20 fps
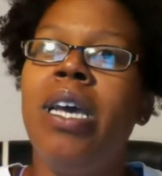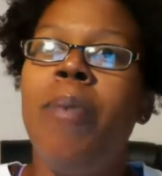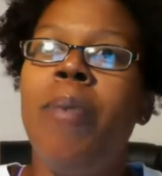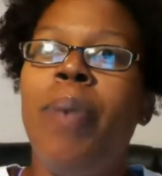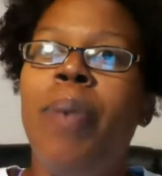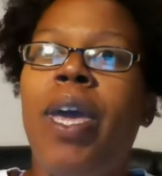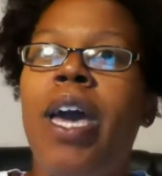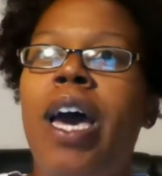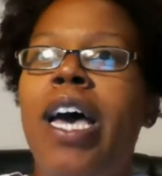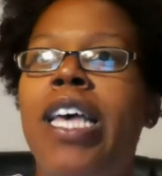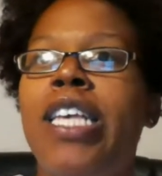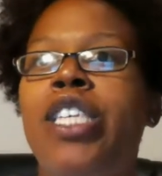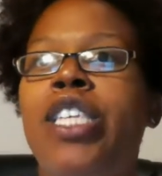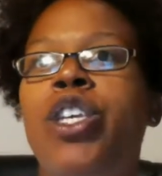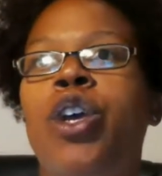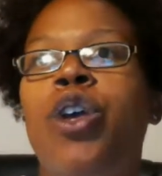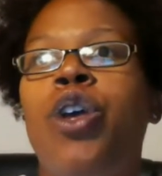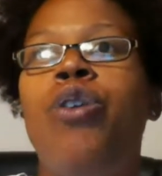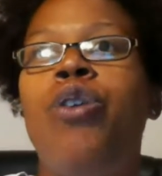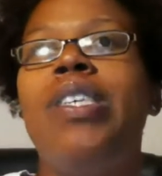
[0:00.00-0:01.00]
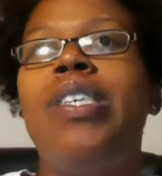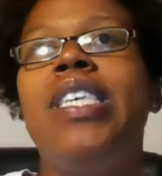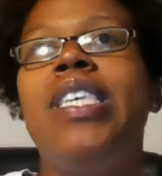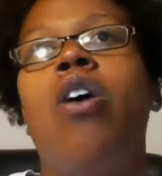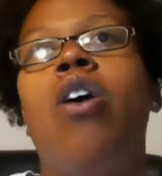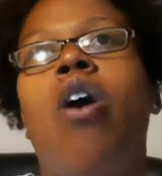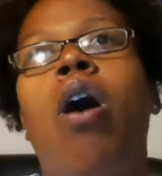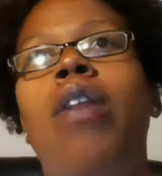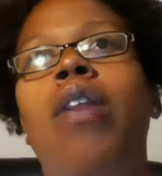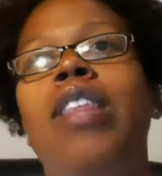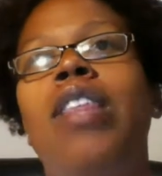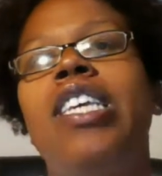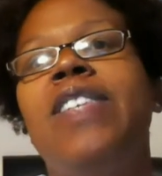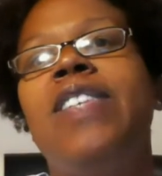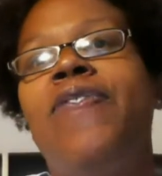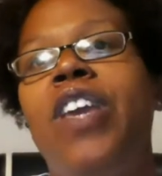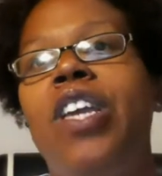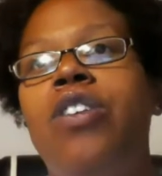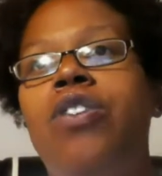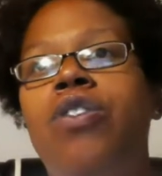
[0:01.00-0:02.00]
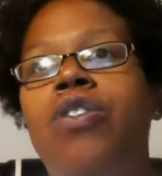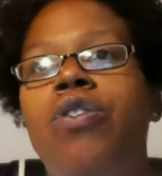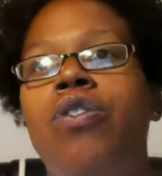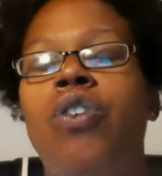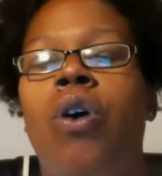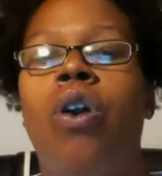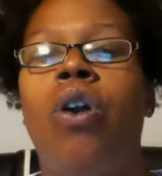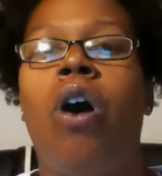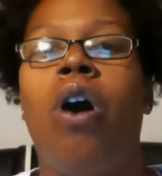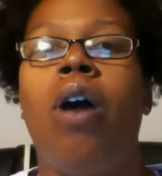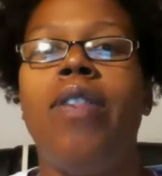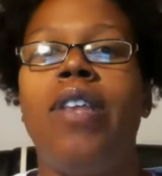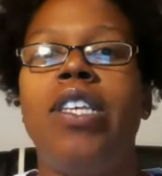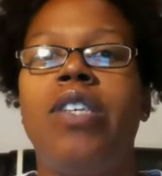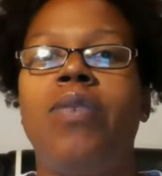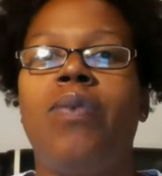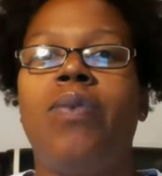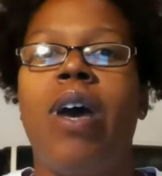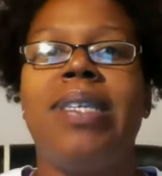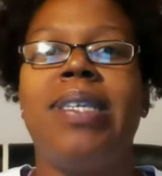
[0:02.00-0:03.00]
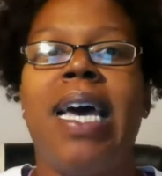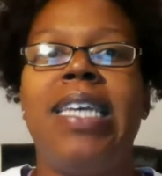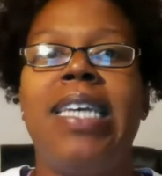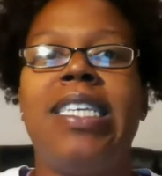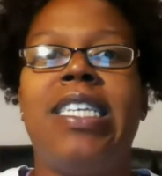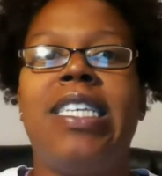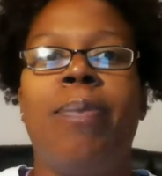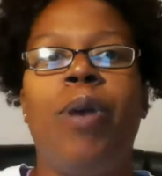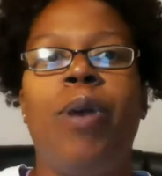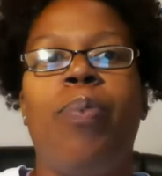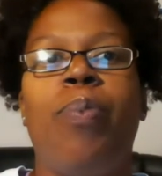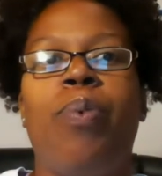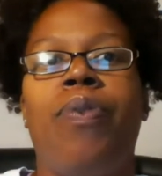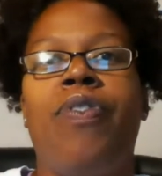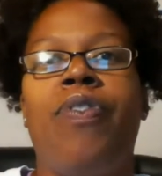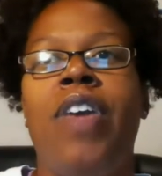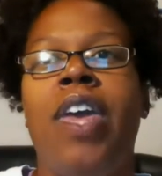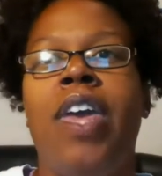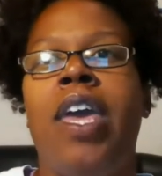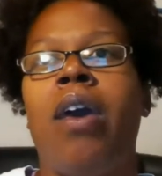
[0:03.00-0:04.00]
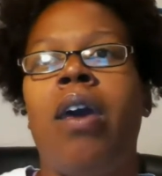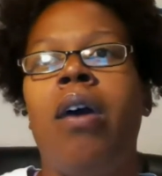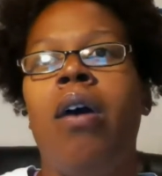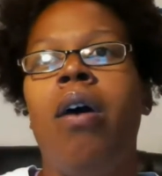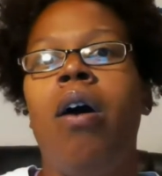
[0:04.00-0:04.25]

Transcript: because you see all these features on all these websites and people think,